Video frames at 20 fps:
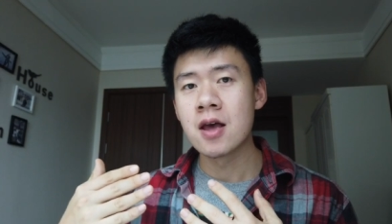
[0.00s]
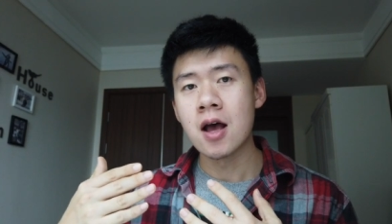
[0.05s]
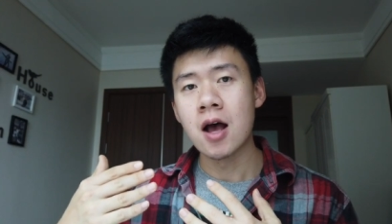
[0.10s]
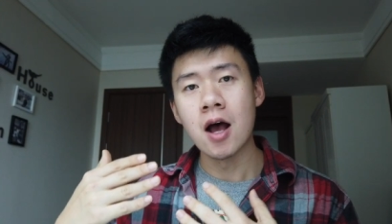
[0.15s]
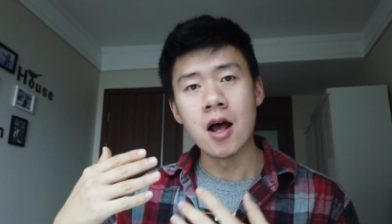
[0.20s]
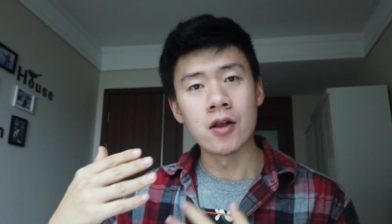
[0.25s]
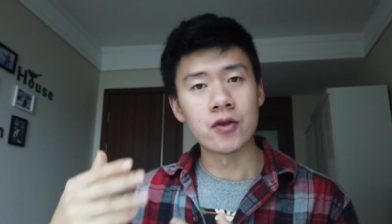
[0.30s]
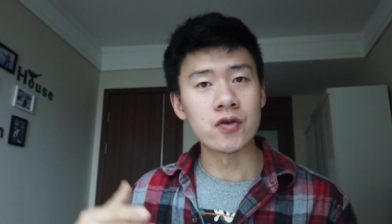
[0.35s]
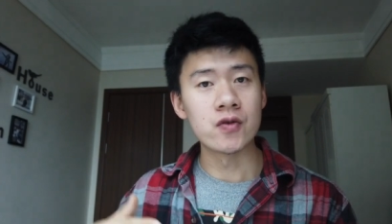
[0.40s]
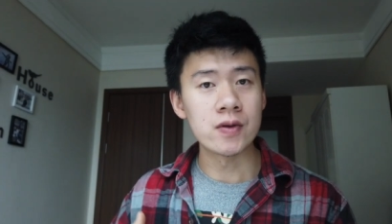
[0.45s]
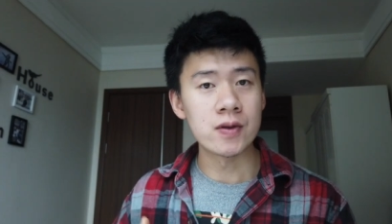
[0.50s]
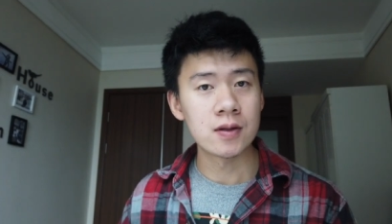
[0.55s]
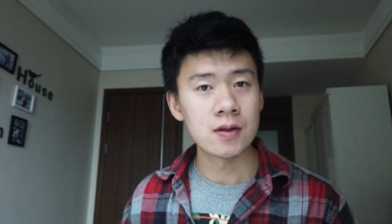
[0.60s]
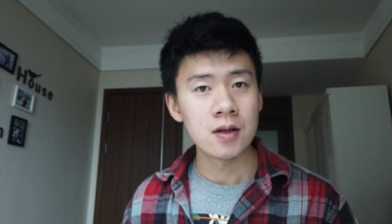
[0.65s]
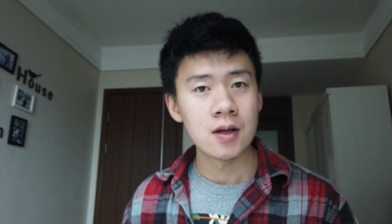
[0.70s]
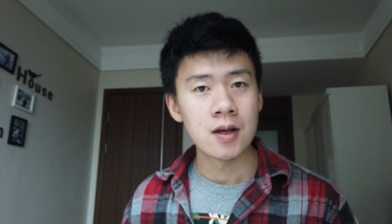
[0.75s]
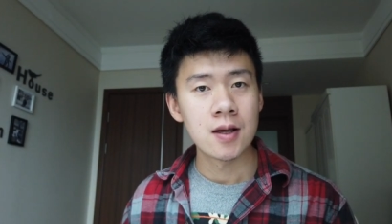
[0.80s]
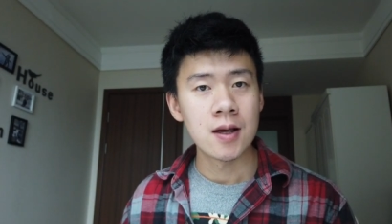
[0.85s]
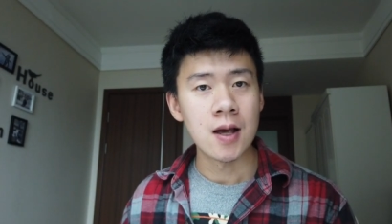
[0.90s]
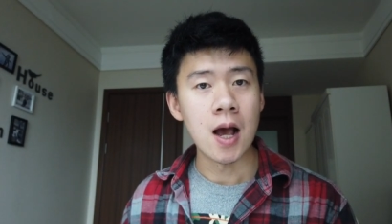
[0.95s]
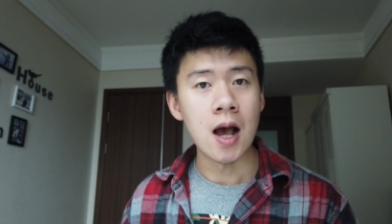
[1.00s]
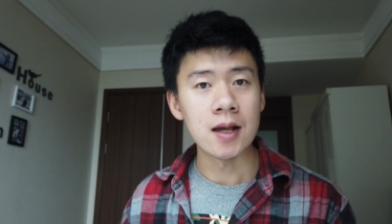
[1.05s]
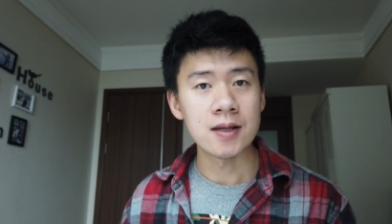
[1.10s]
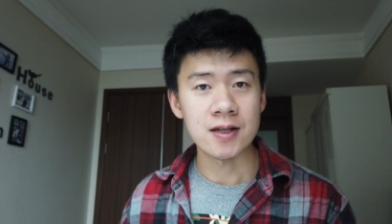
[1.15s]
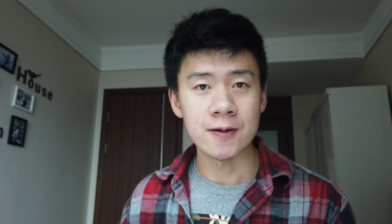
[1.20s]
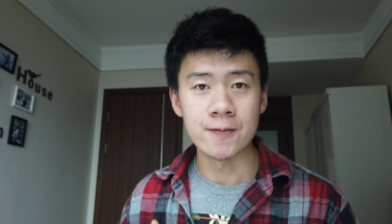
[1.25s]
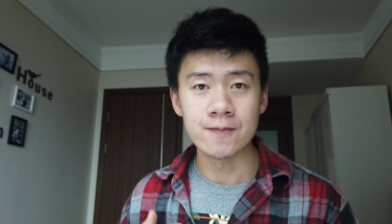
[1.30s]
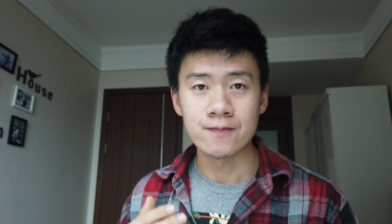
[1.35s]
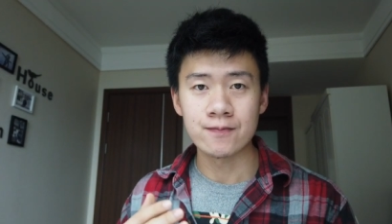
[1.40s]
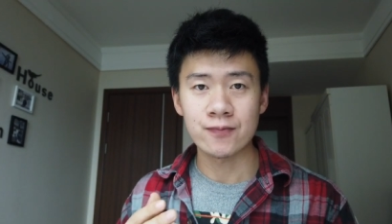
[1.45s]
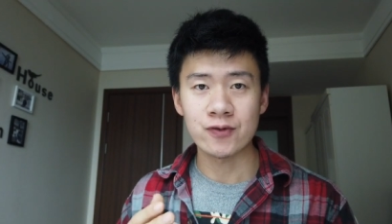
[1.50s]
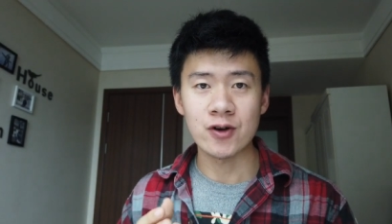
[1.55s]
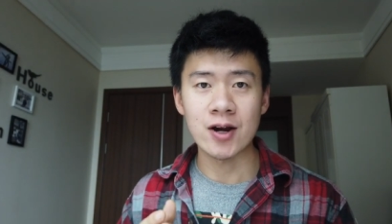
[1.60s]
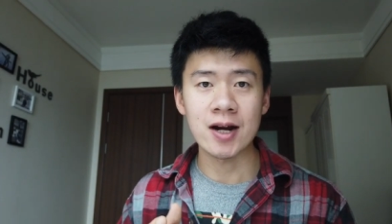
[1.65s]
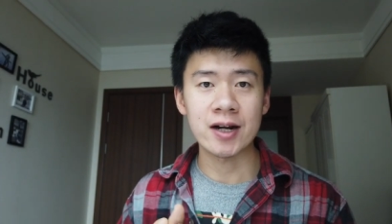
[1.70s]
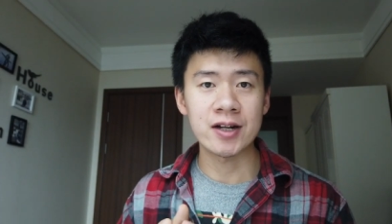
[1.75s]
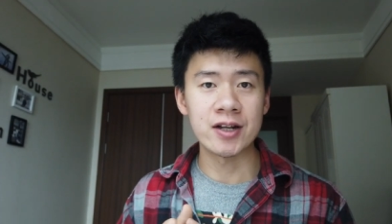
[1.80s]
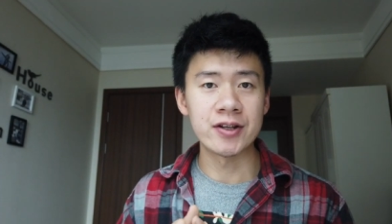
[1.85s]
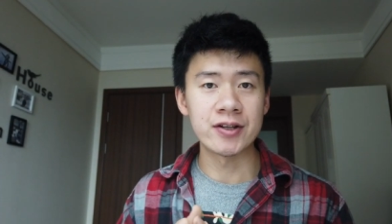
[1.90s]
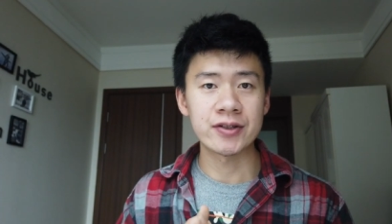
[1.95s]
uh, doing uh, some
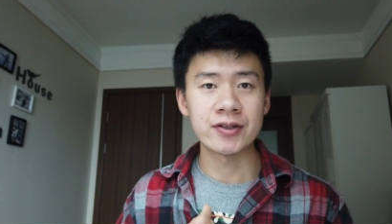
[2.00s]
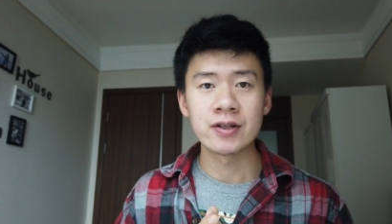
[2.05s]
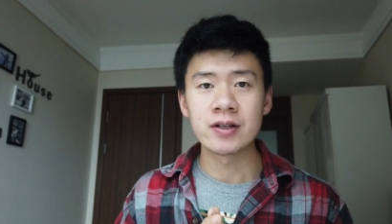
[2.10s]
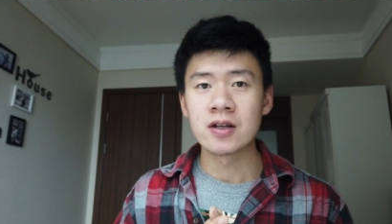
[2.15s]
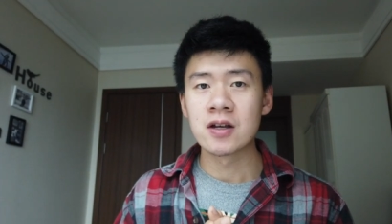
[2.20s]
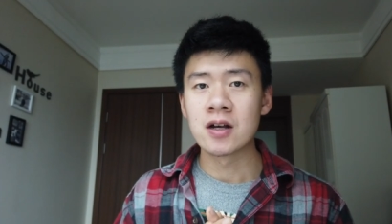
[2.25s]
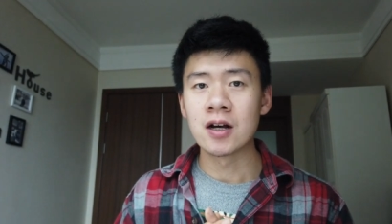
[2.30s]
practice,